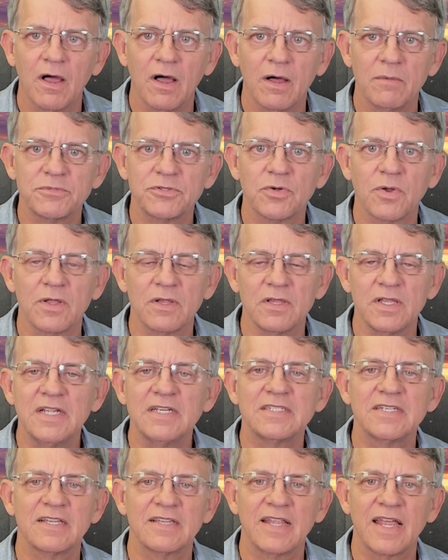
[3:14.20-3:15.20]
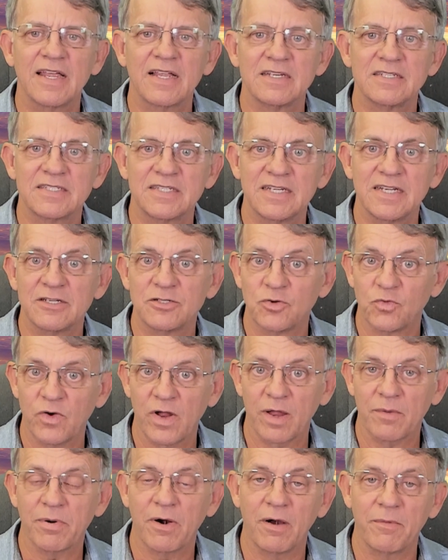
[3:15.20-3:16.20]
So at least that they can see a
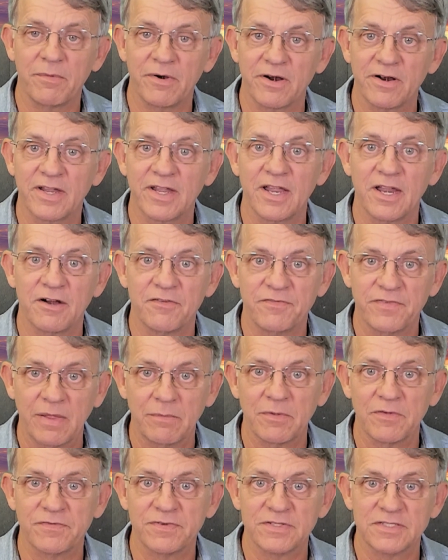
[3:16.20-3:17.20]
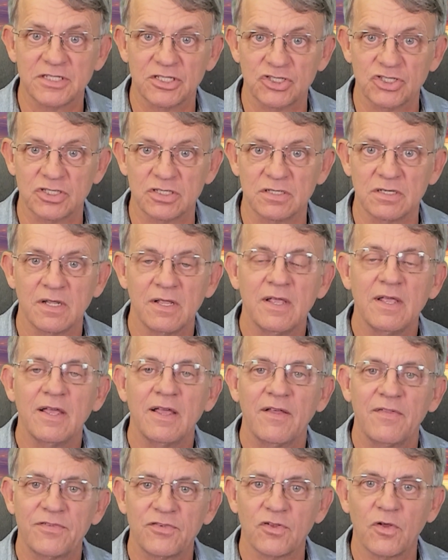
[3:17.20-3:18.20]
direct primary care family physician,
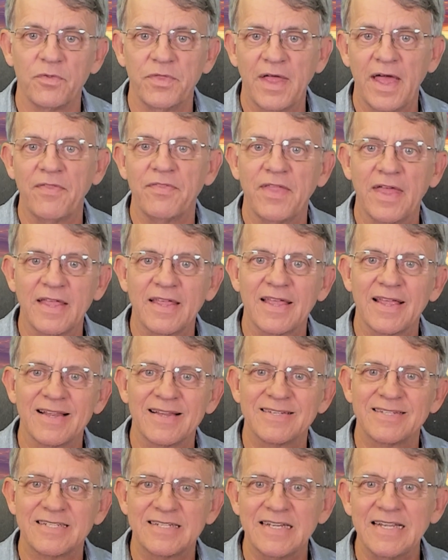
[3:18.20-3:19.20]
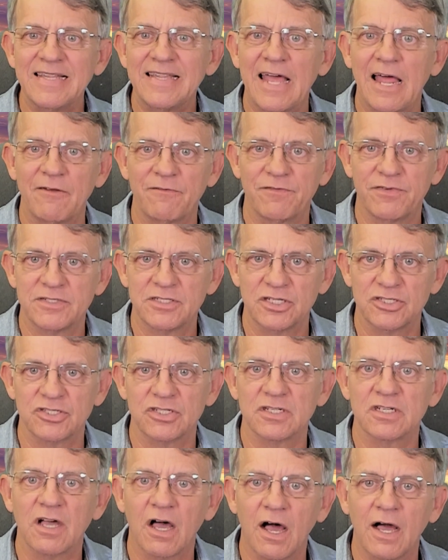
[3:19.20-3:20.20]
so that they can see that
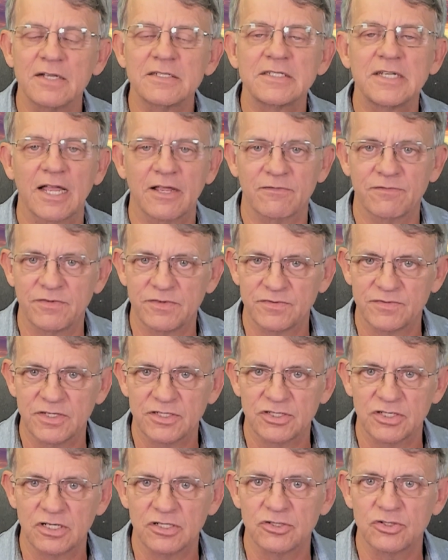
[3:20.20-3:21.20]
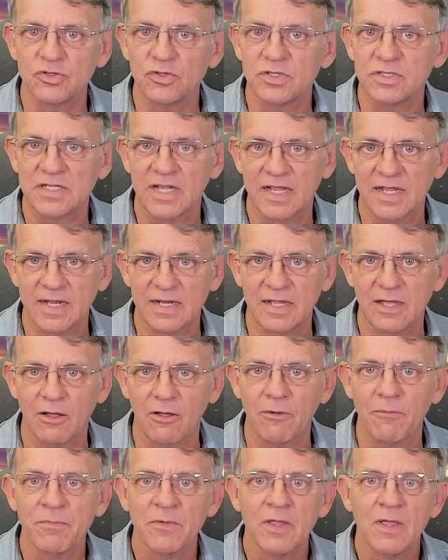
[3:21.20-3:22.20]
physician, contact the physician as soon as they get
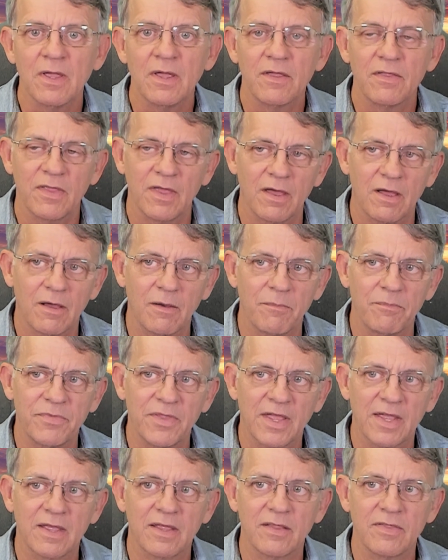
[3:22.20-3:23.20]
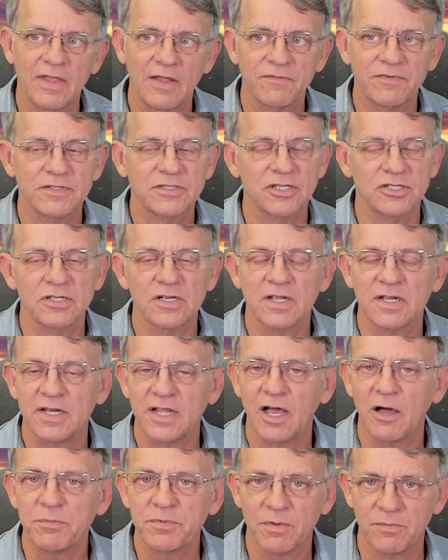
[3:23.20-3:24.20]
ill. That physician can
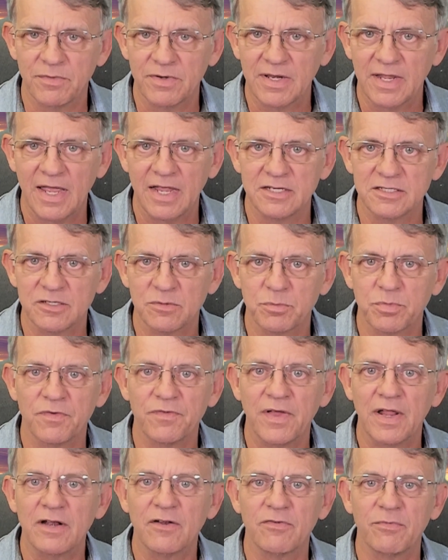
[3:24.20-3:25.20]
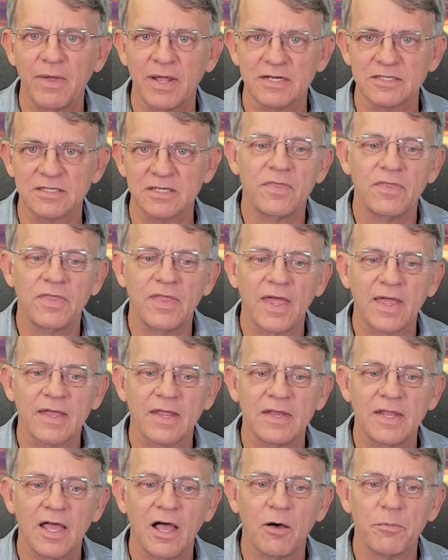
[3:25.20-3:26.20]
help them engage in preventative medicine. That
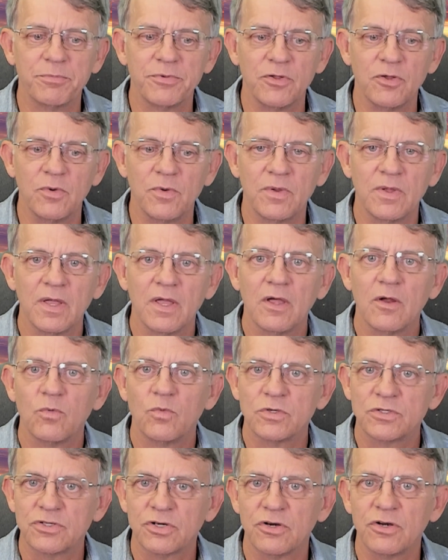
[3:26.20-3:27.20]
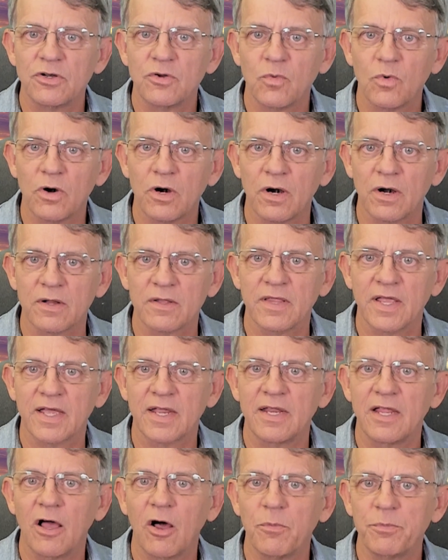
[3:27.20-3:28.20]
can help you return to work. That can
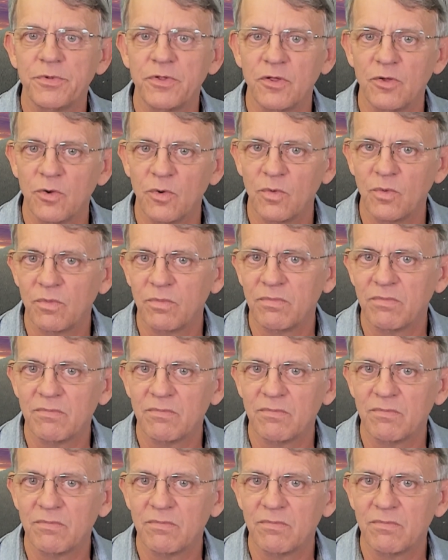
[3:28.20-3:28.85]
help you